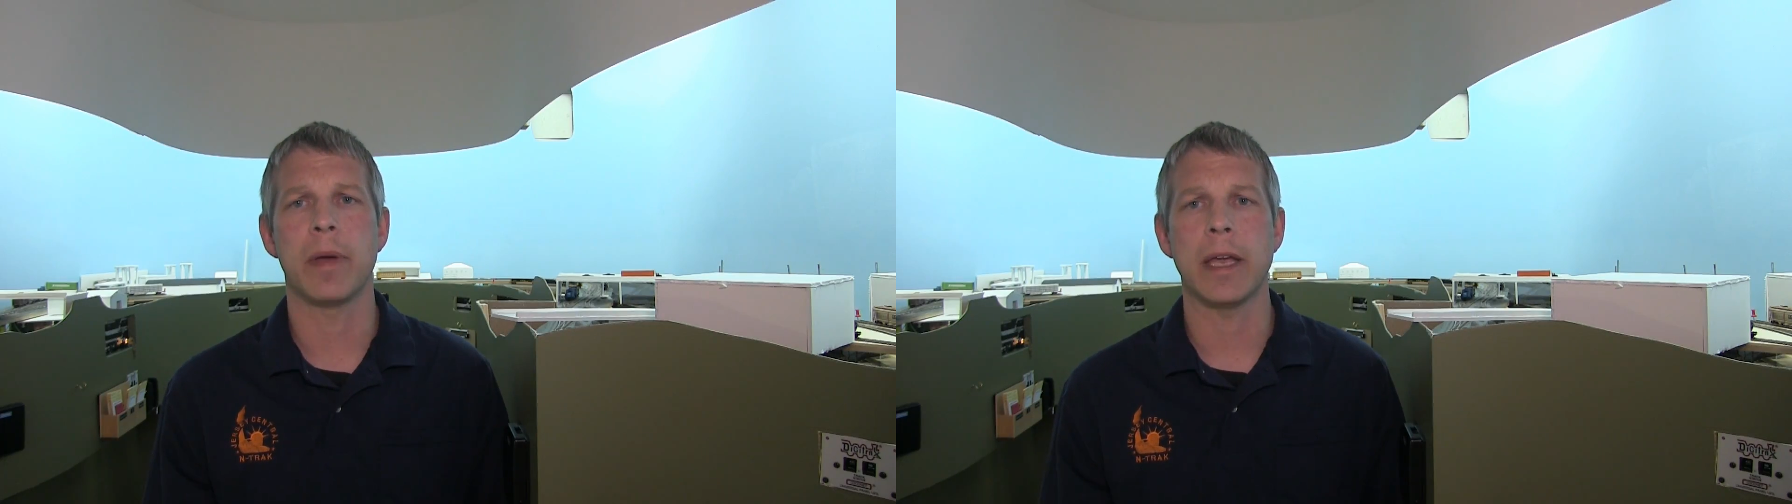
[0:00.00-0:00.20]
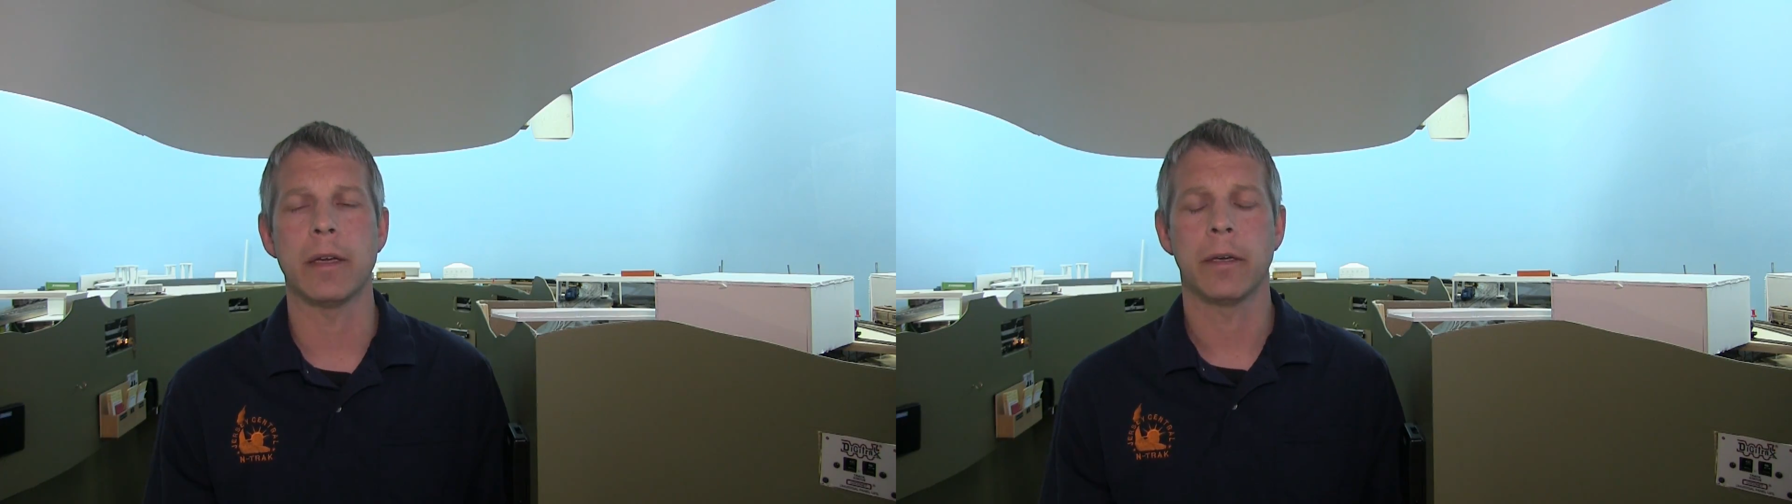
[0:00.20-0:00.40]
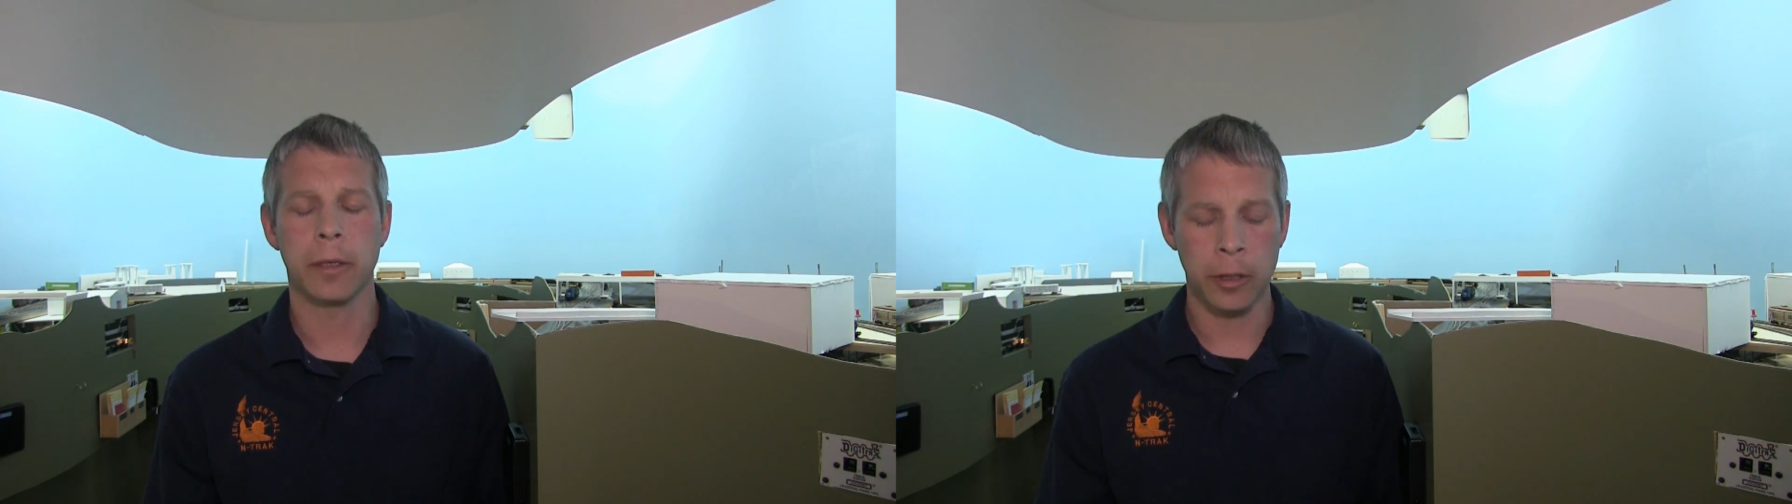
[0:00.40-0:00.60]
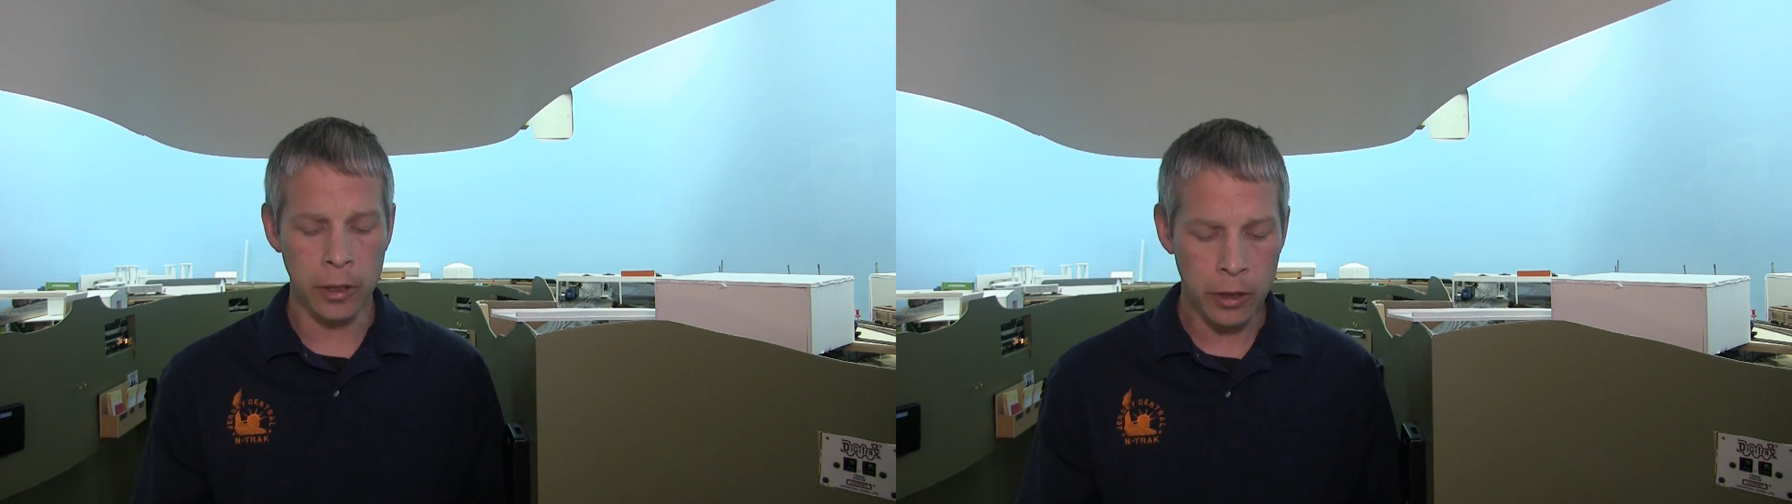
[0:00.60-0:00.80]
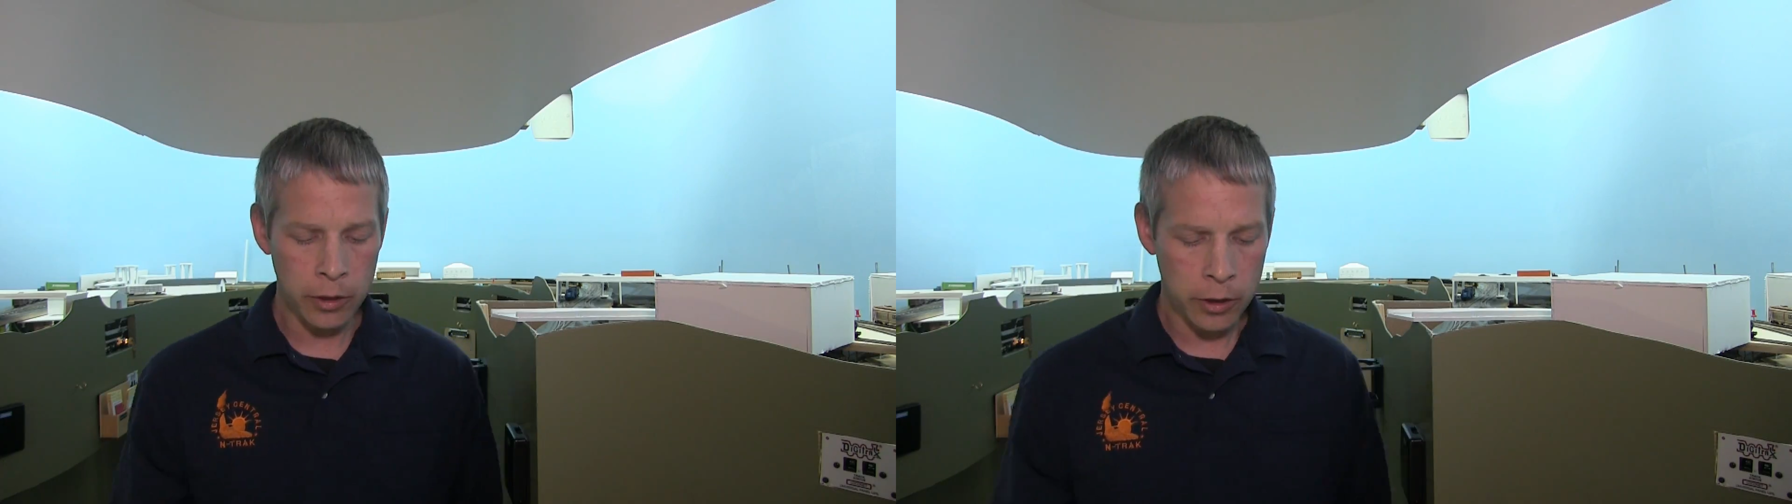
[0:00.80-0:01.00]
made.
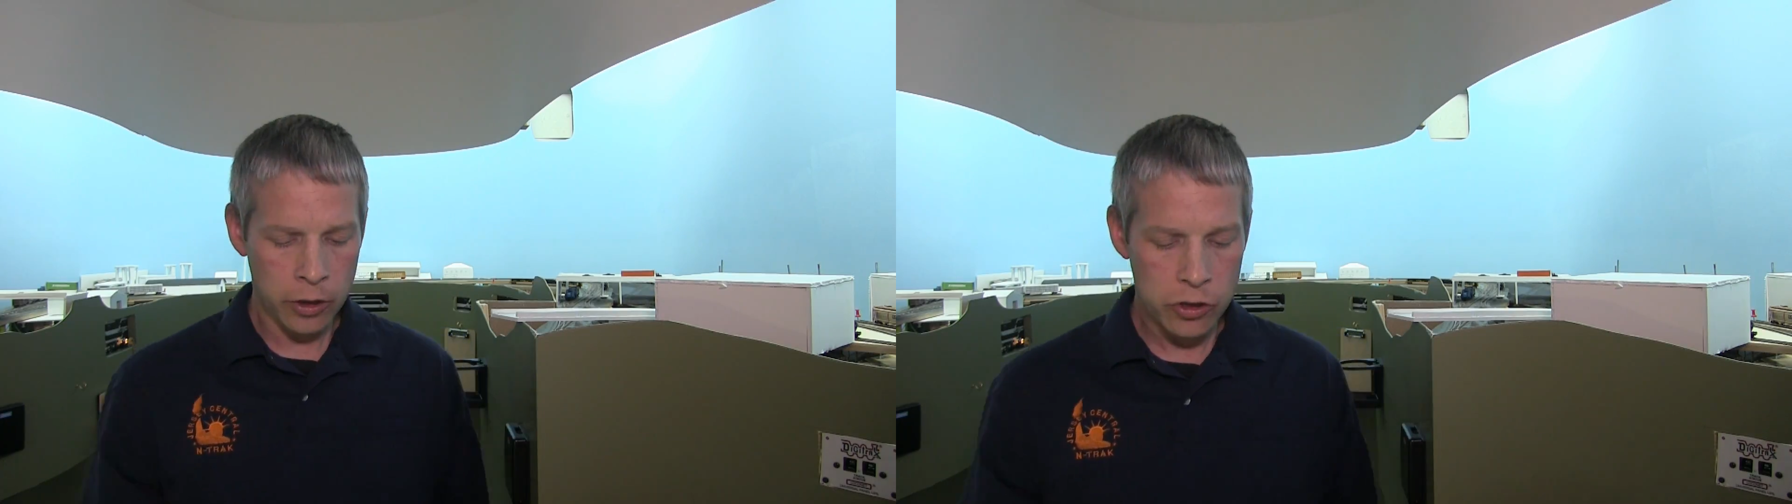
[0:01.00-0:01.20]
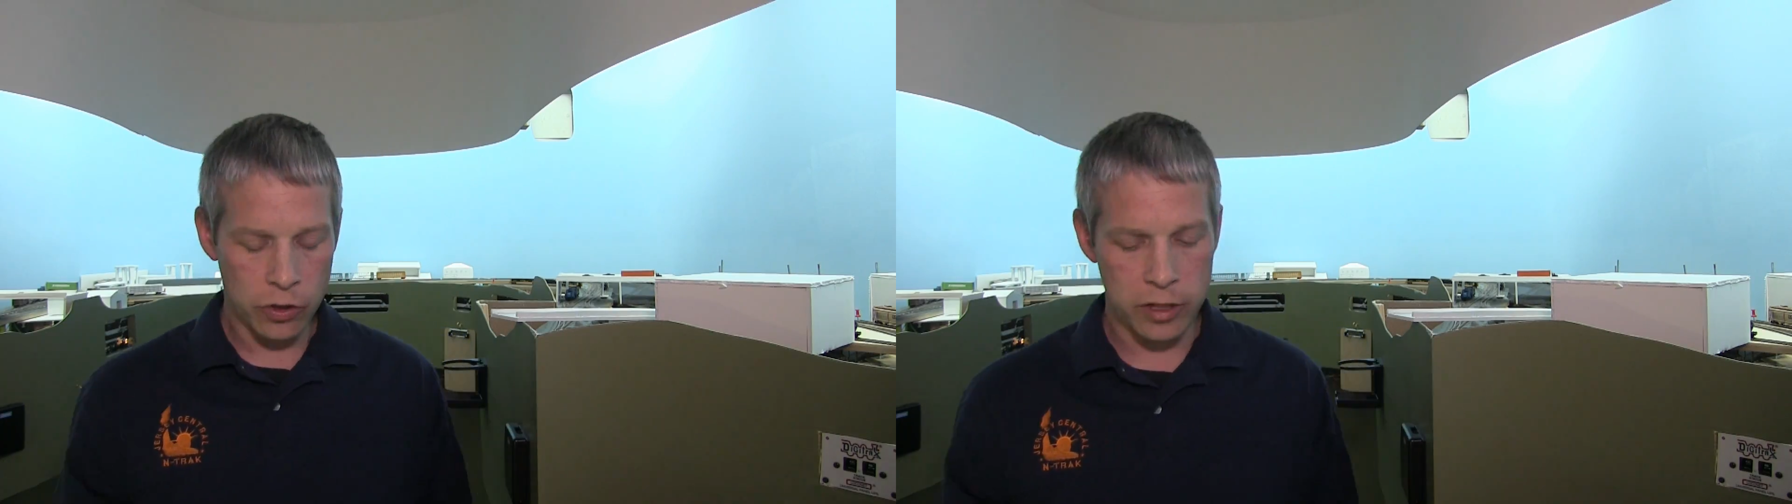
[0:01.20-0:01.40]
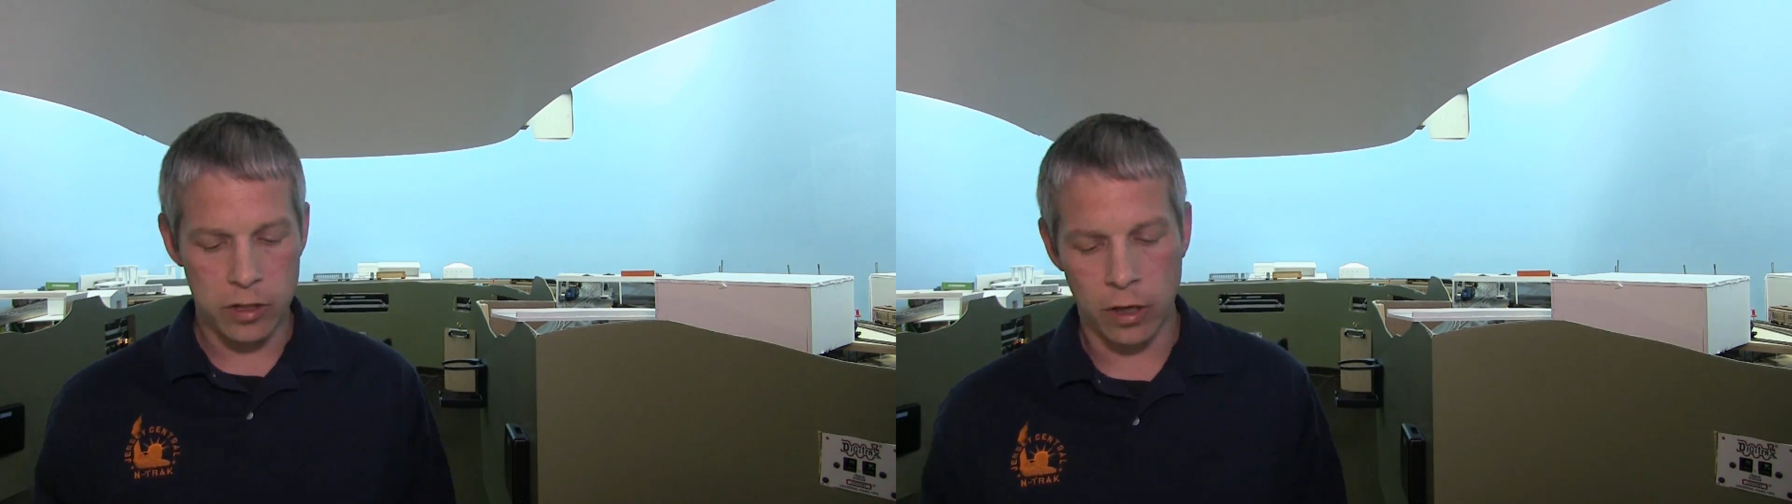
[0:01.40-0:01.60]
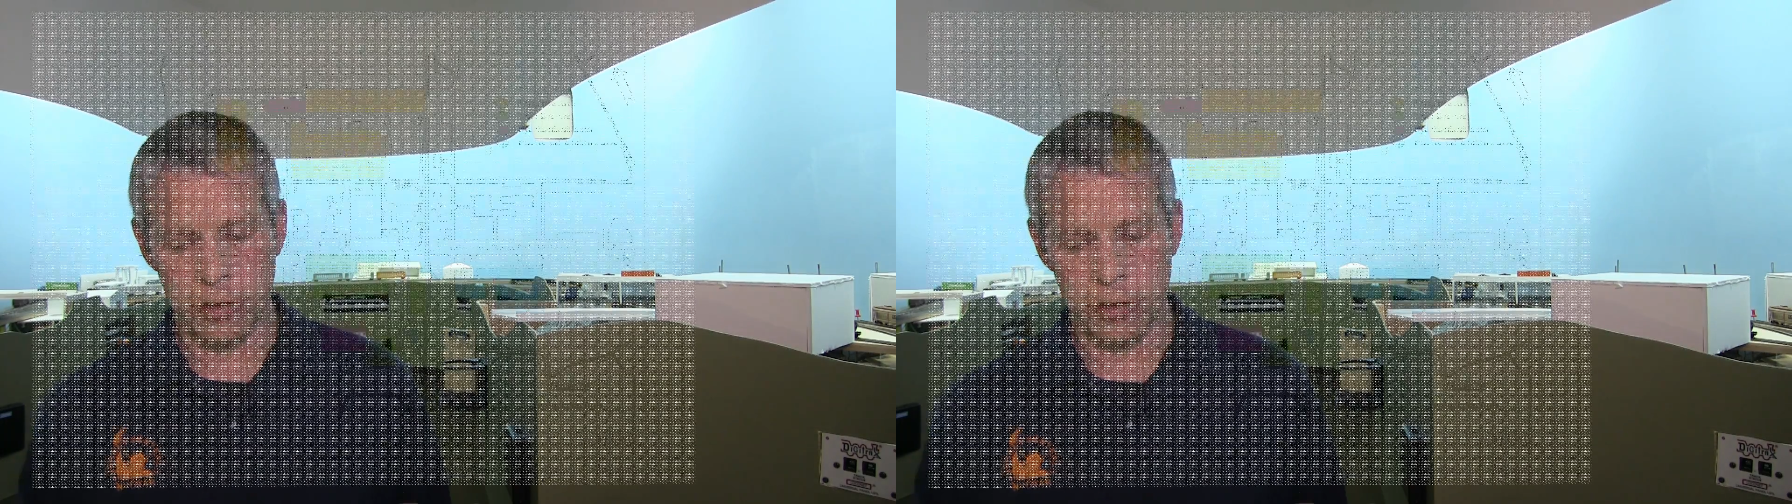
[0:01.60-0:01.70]
So this